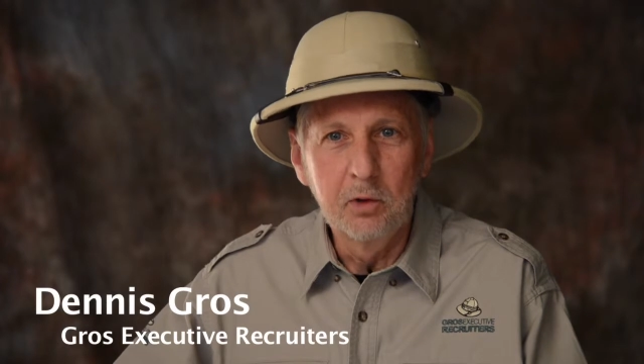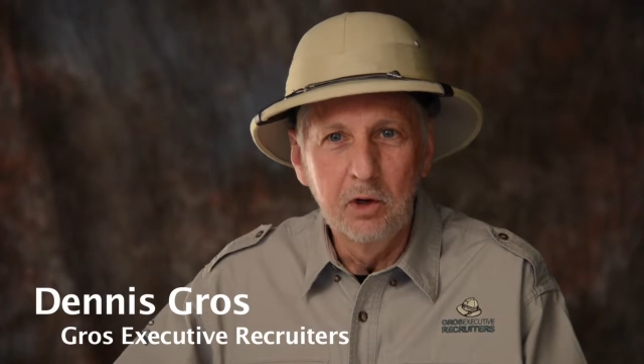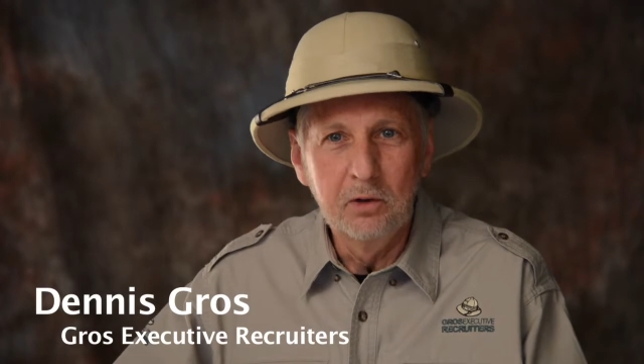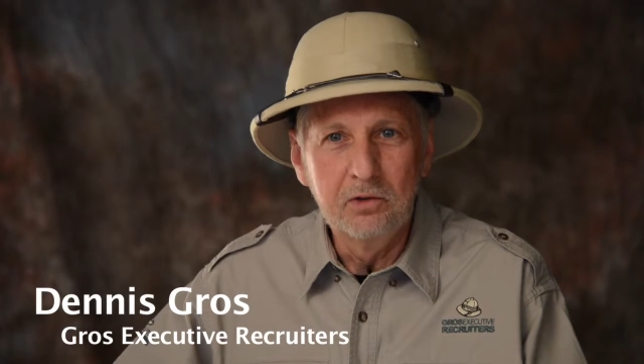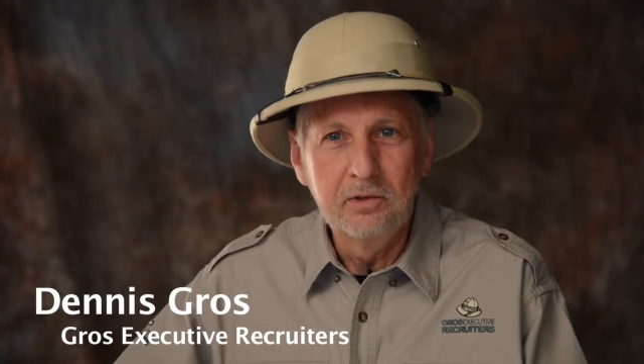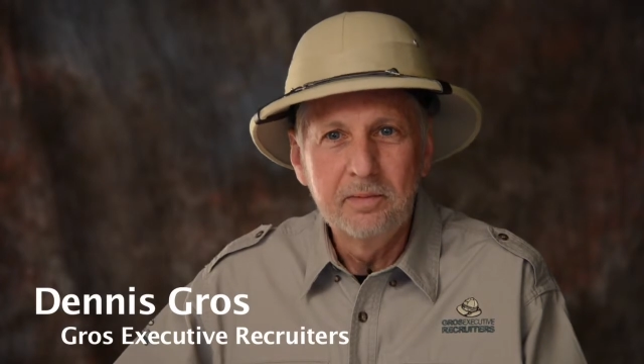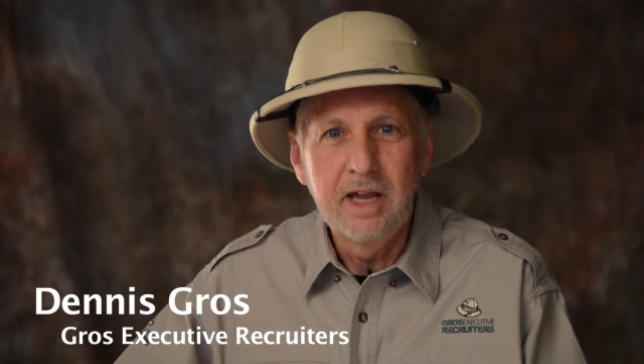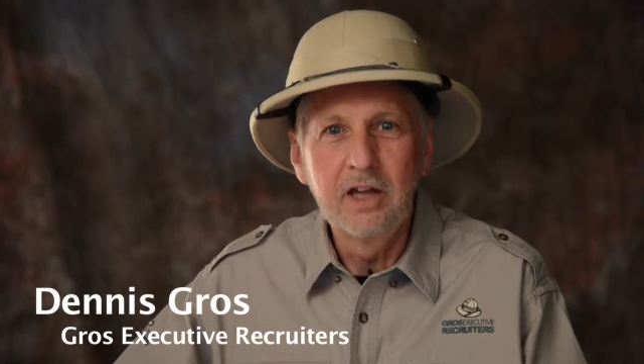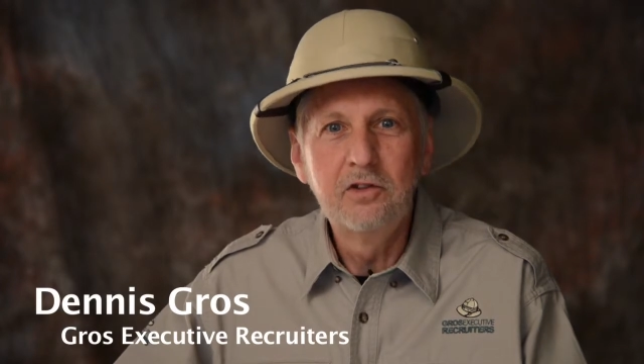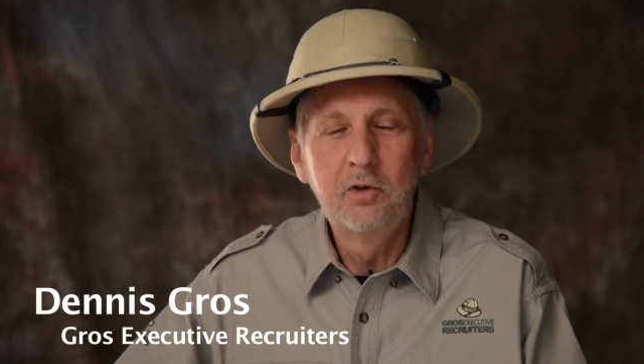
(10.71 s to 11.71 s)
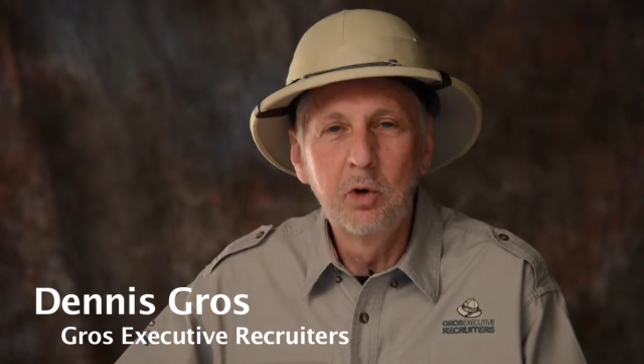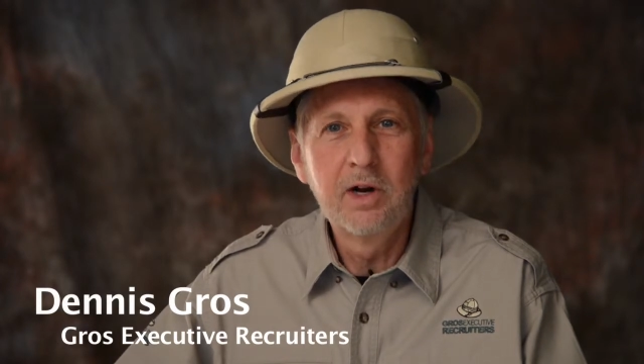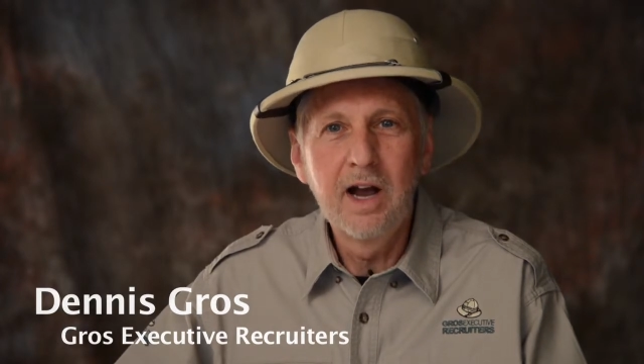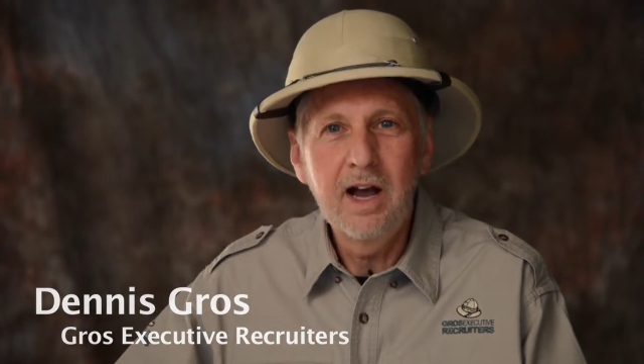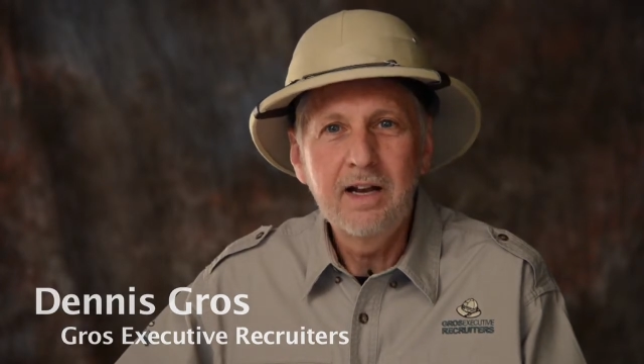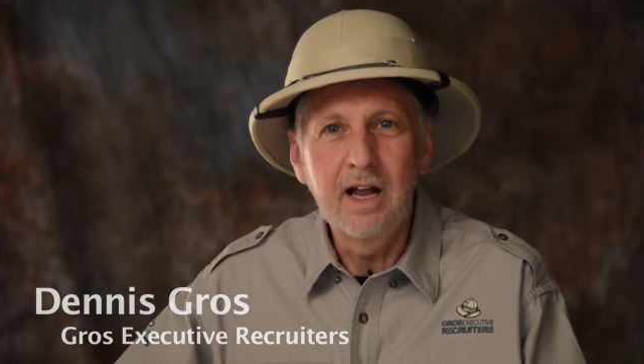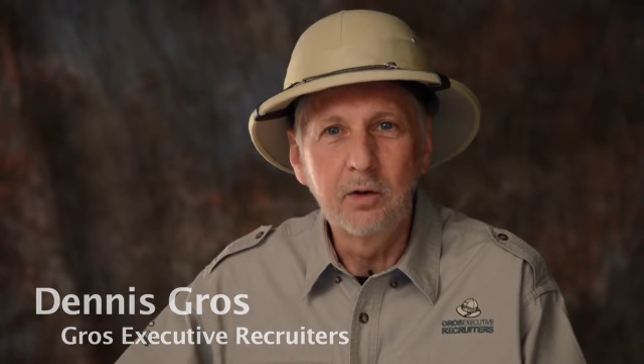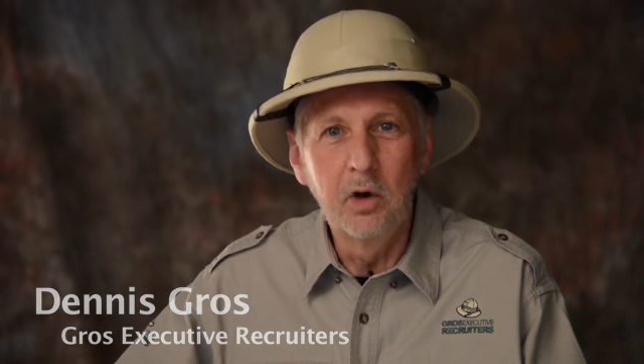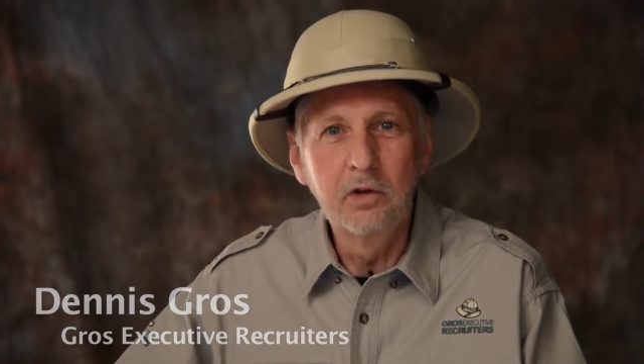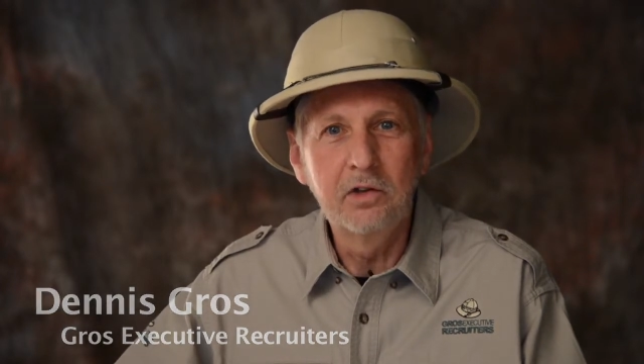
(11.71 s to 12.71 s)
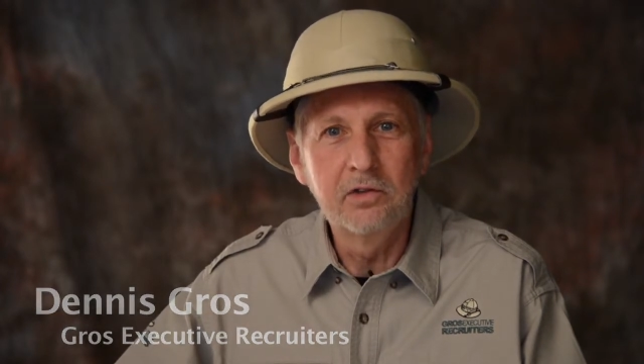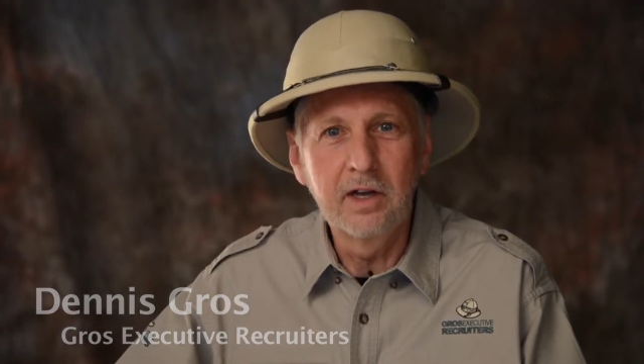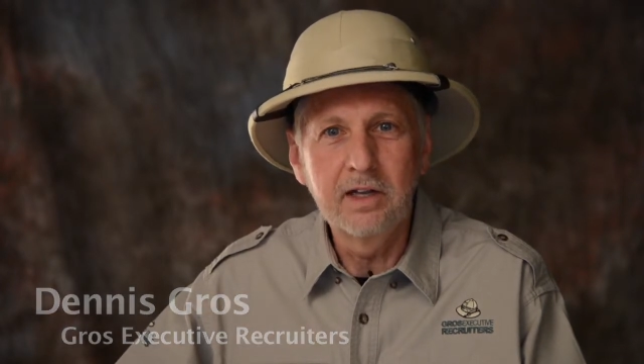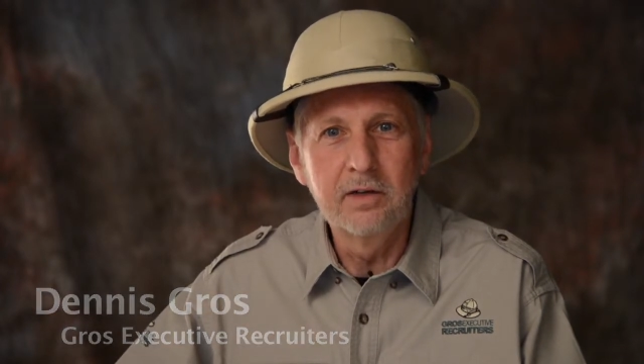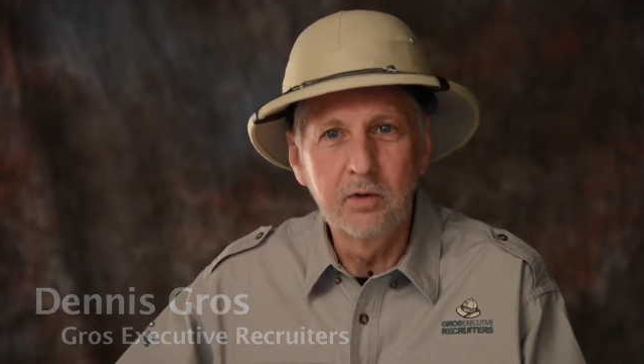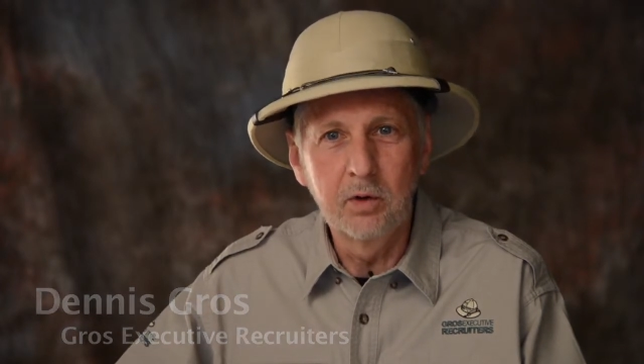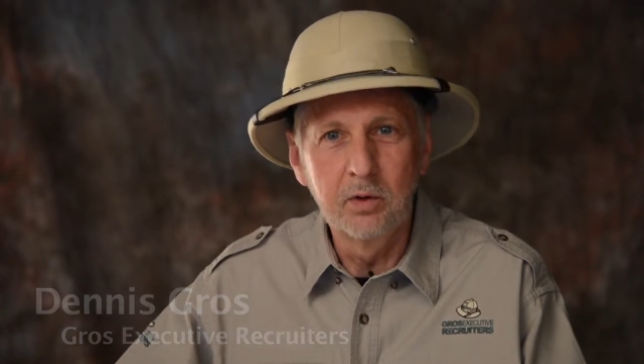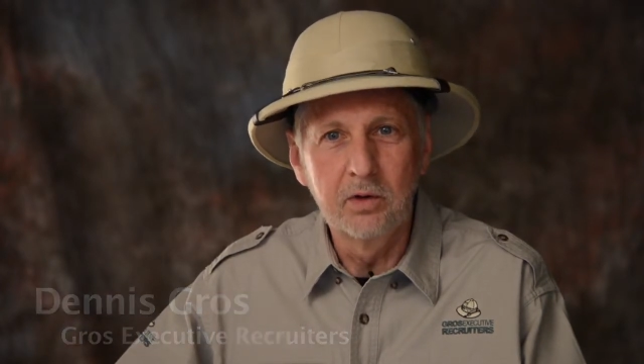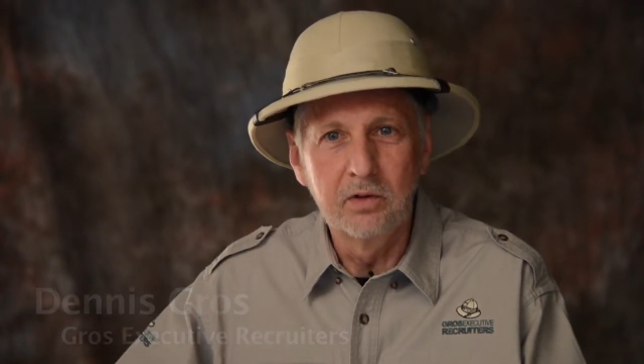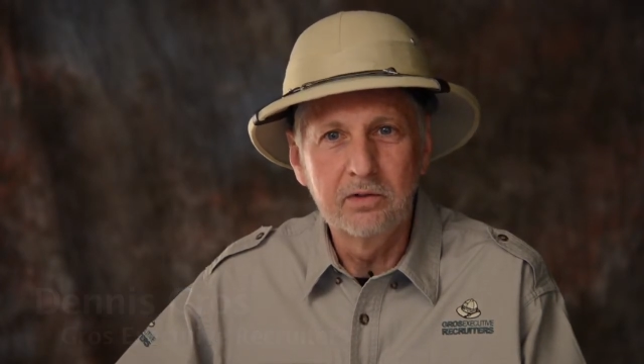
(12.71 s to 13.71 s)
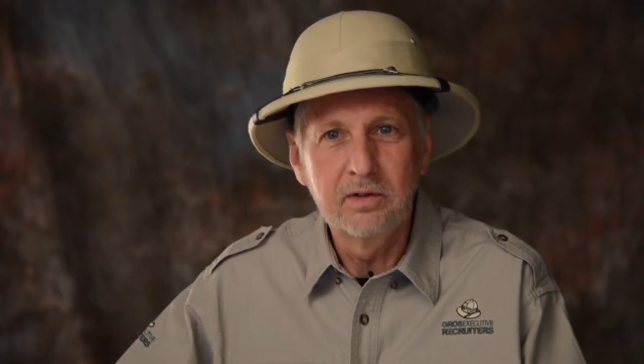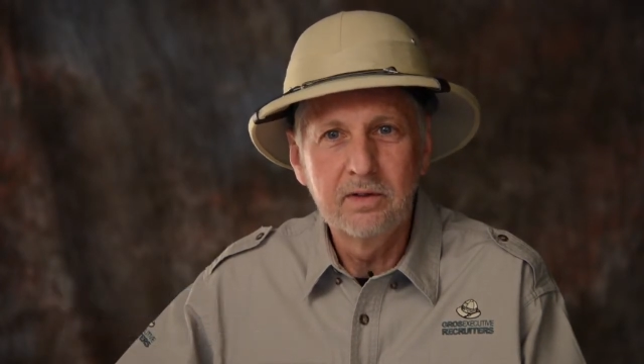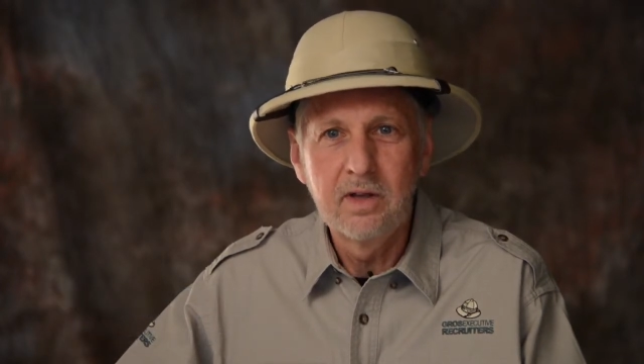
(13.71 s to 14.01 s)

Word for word: Gros, head tour guide at Gros Executive Recruiters.